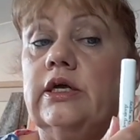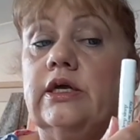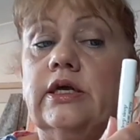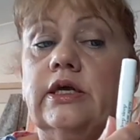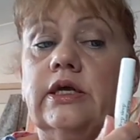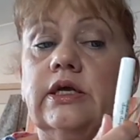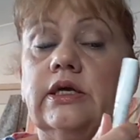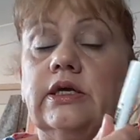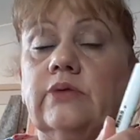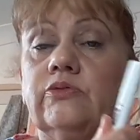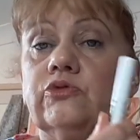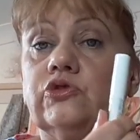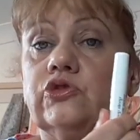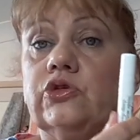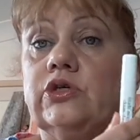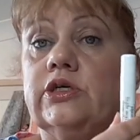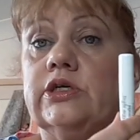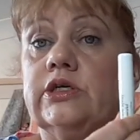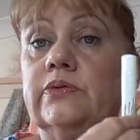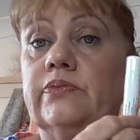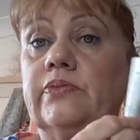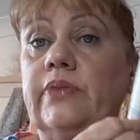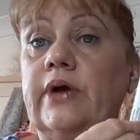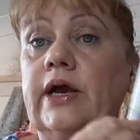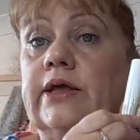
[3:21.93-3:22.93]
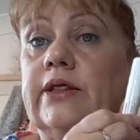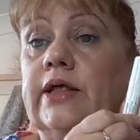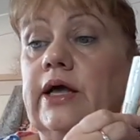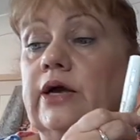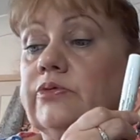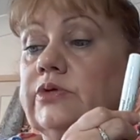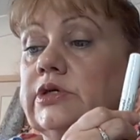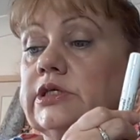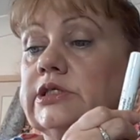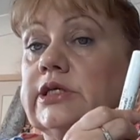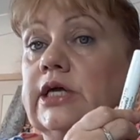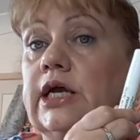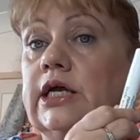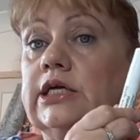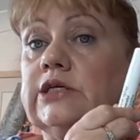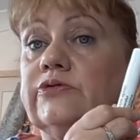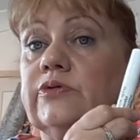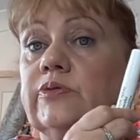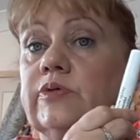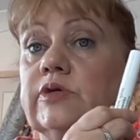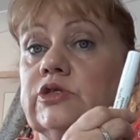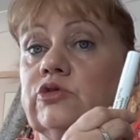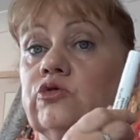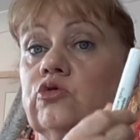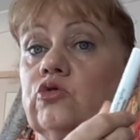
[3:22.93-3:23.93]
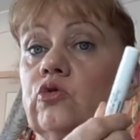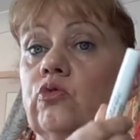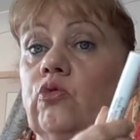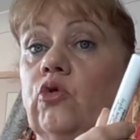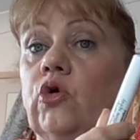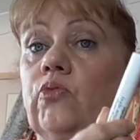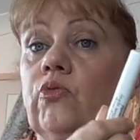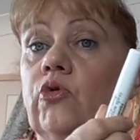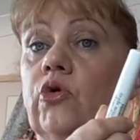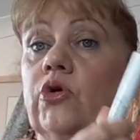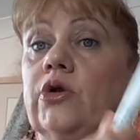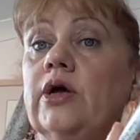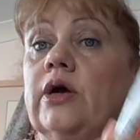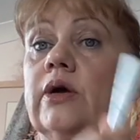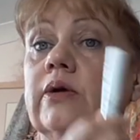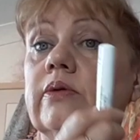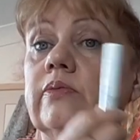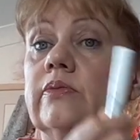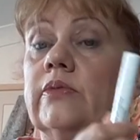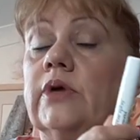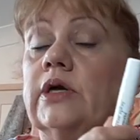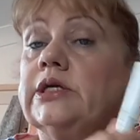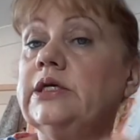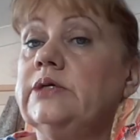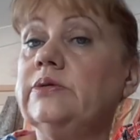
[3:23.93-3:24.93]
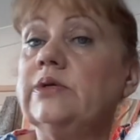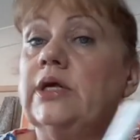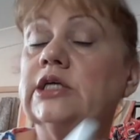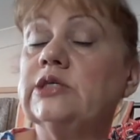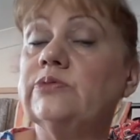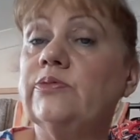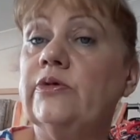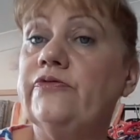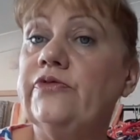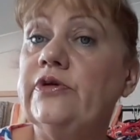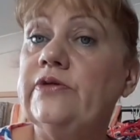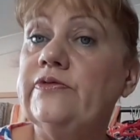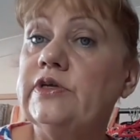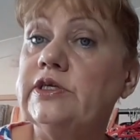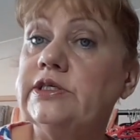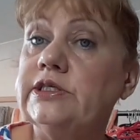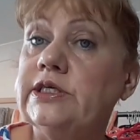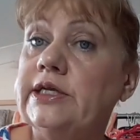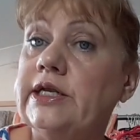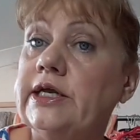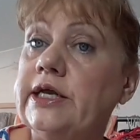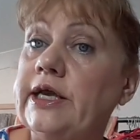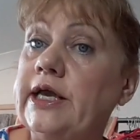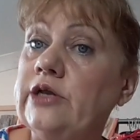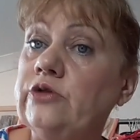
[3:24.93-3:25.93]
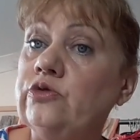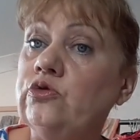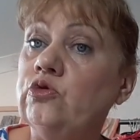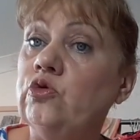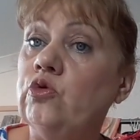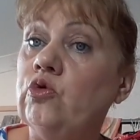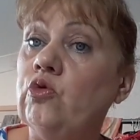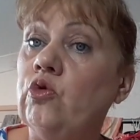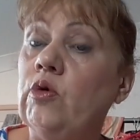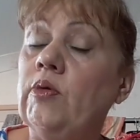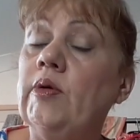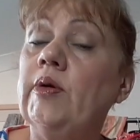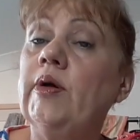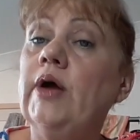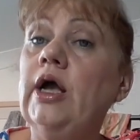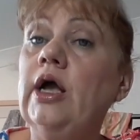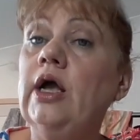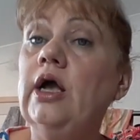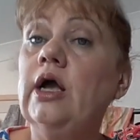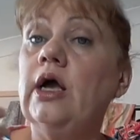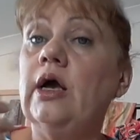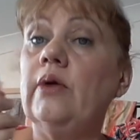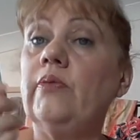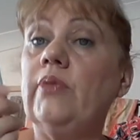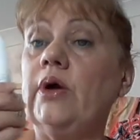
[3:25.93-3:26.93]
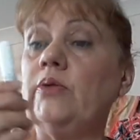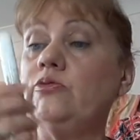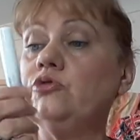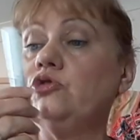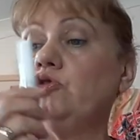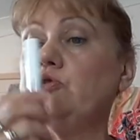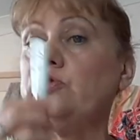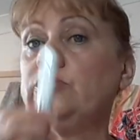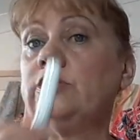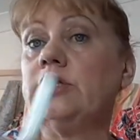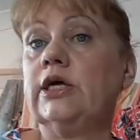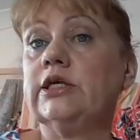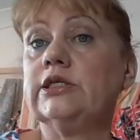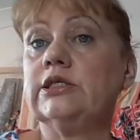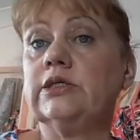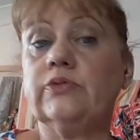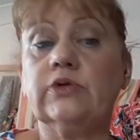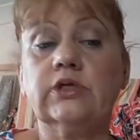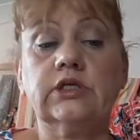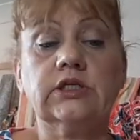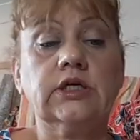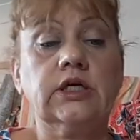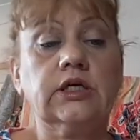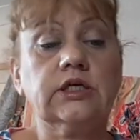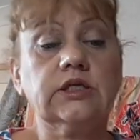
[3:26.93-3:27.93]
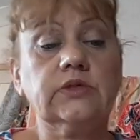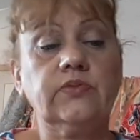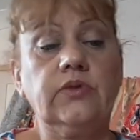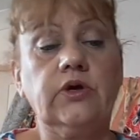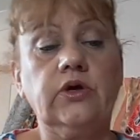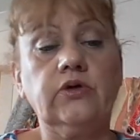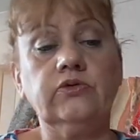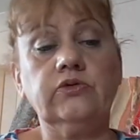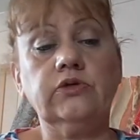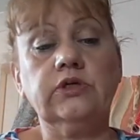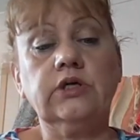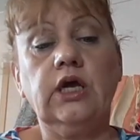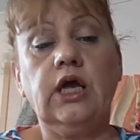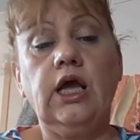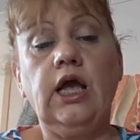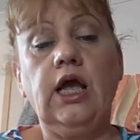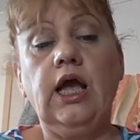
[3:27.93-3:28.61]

I'm sure you can buy that wee size, but don't quote me on it. I keep that's my favourite saying again, don't quote me, but I'm sure that's about £6.